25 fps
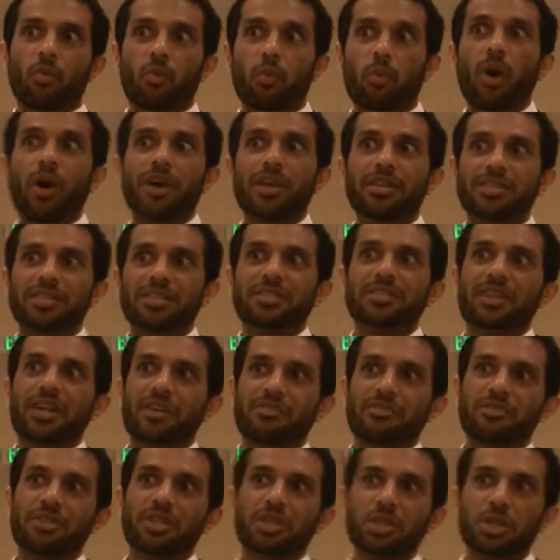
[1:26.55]
what is the
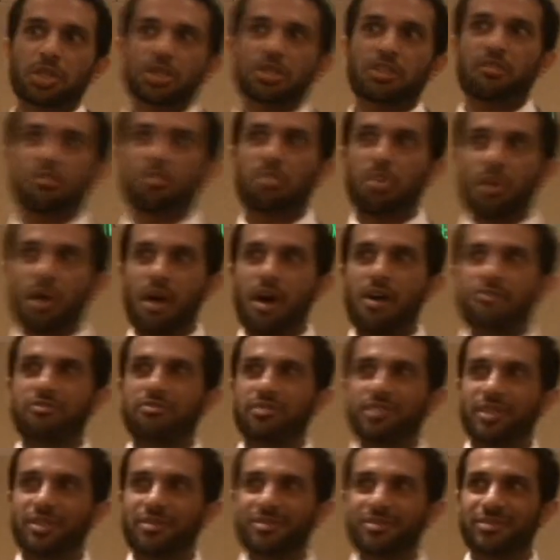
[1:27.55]
definition of
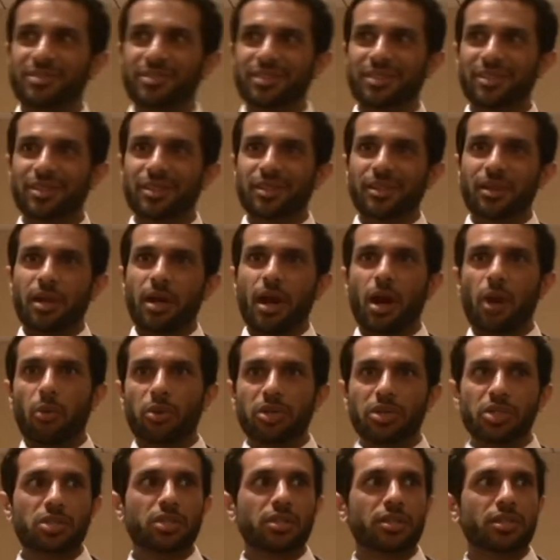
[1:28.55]
profit? Are we
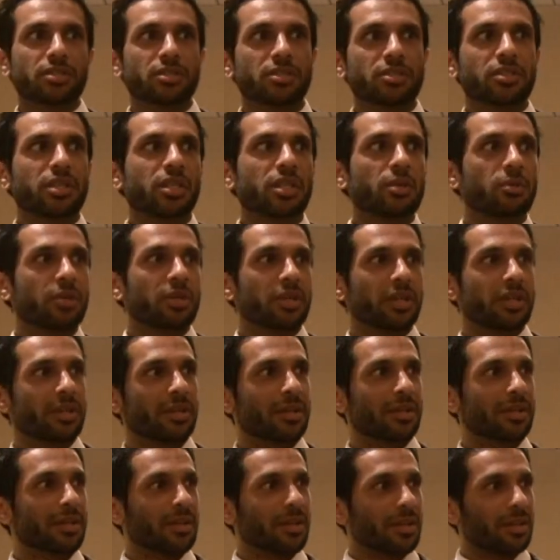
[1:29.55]
just
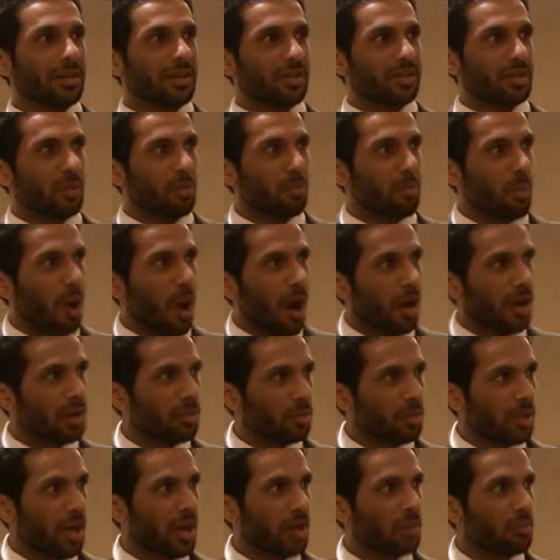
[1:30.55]
considering the
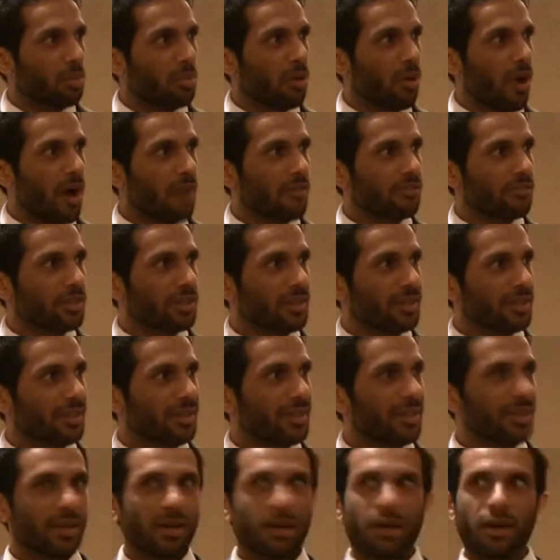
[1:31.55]
bottom line profit
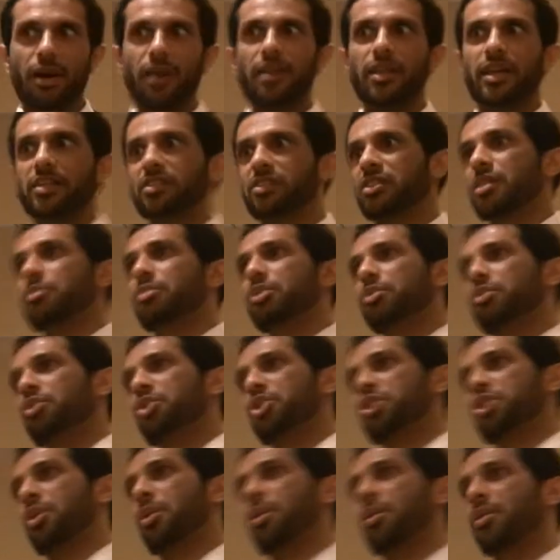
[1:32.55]
that somebody would
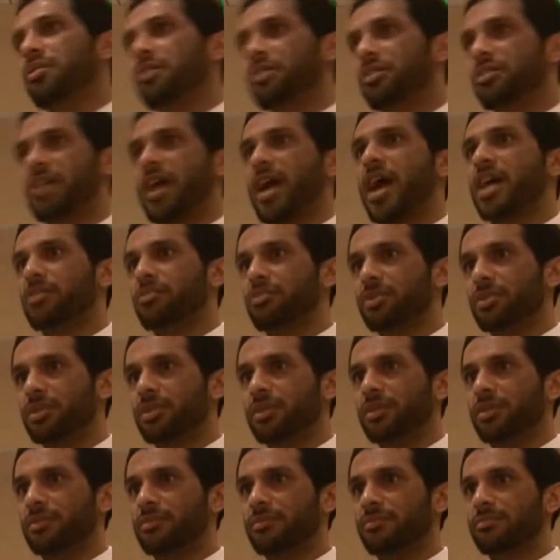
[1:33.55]
show in their tax
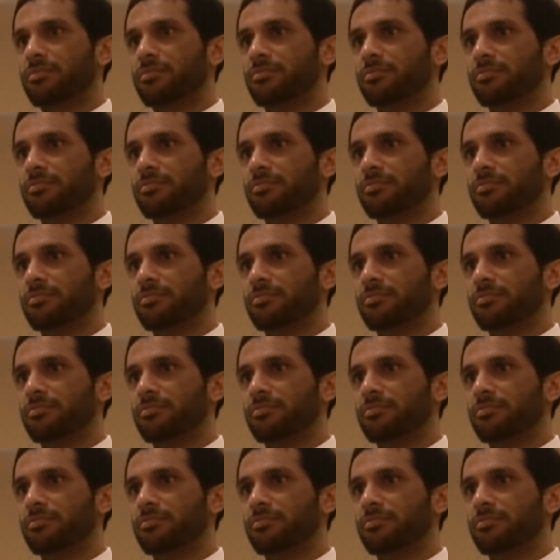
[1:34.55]
return?